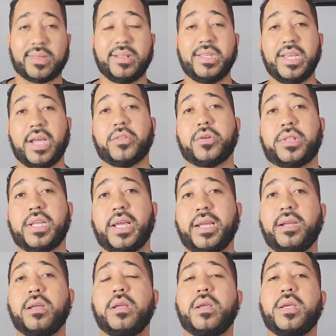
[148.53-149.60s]
The other
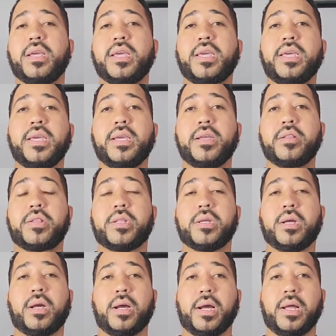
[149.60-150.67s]
thing is
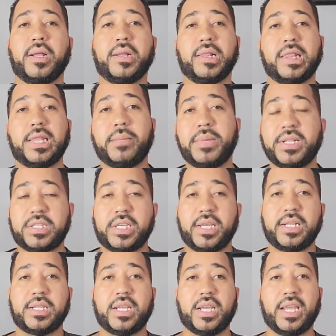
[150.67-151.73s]
uh,
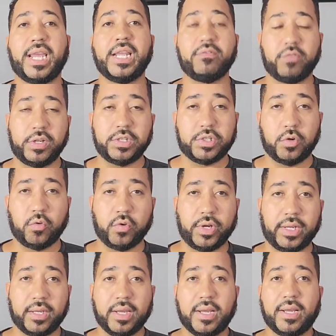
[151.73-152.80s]
limited
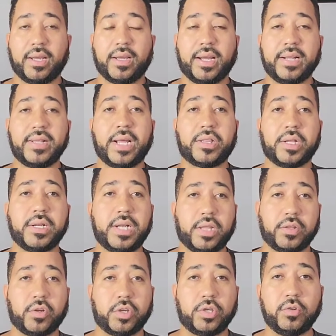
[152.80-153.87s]
inventory. And that's
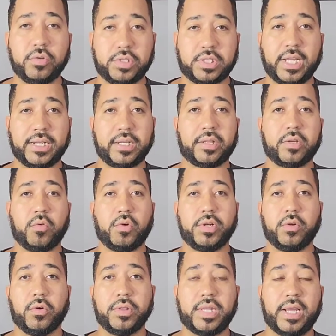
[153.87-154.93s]
another huge thing that's
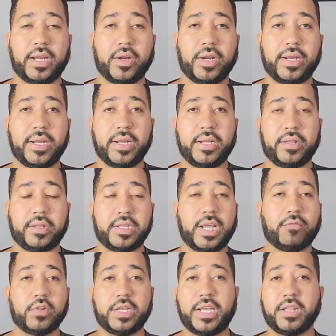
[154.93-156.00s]
going on. There is
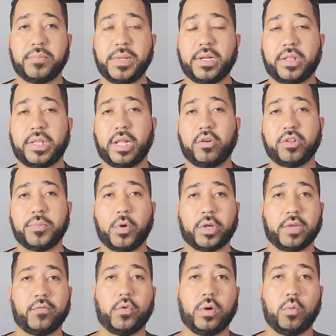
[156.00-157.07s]
definitely has been a seller's
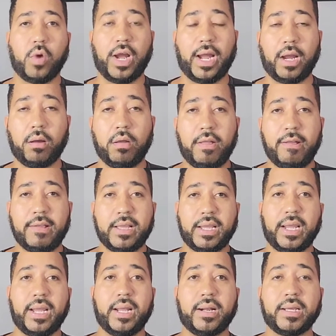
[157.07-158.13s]
market for a while.
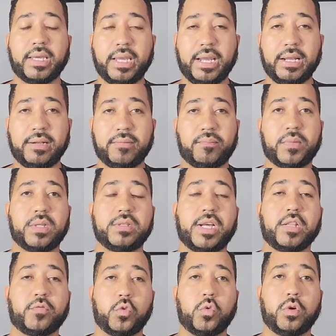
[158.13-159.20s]
And again,
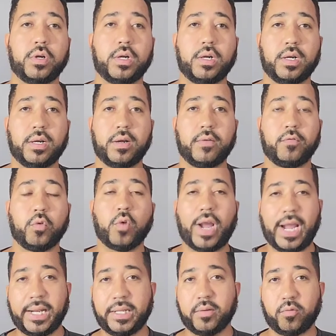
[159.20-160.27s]
that's for a
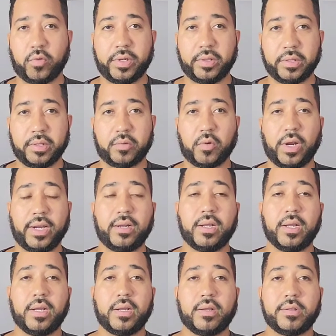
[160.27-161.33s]
variety of reasons, right?
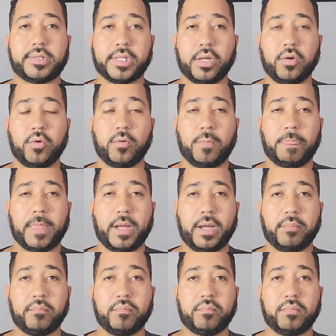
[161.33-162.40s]
So
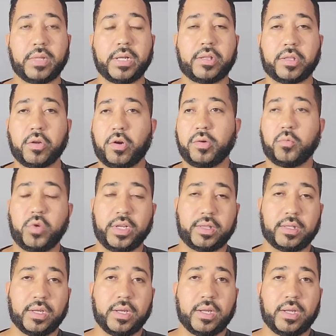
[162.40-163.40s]
um, let's start with